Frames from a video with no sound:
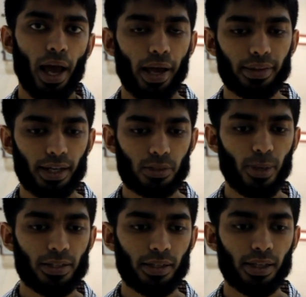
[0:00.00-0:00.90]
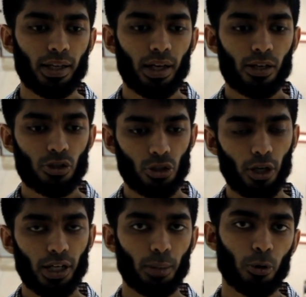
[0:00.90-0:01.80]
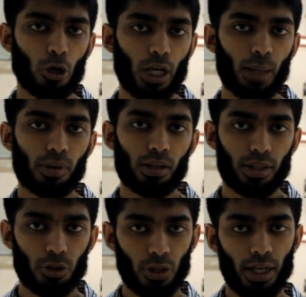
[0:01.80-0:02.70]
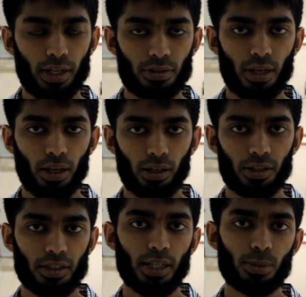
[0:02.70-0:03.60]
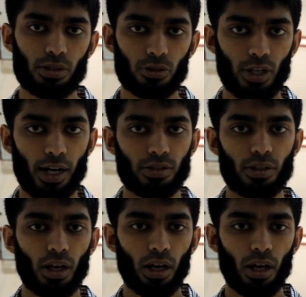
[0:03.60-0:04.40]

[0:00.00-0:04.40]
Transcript: And that is basically starting a program that trains khatibs, trains